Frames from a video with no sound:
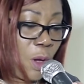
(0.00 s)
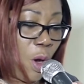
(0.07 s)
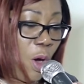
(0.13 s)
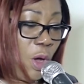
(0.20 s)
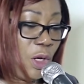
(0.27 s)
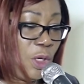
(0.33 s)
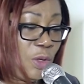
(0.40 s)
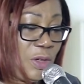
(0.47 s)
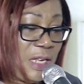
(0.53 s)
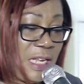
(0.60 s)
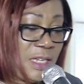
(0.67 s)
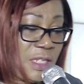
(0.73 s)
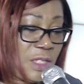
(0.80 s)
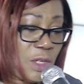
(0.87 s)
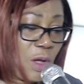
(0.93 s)
All you
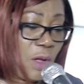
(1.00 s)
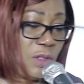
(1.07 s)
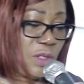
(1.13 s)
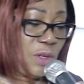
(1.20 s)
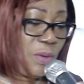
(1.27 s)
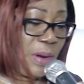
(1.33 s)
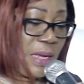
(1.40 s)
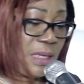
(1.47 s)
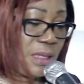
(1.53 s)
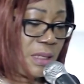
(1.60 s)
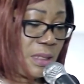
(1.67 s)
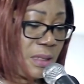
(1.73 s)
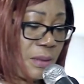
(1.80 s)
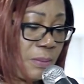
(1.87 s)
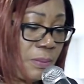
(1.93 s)
need is God's
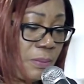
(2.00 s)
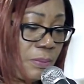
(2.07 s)
grace.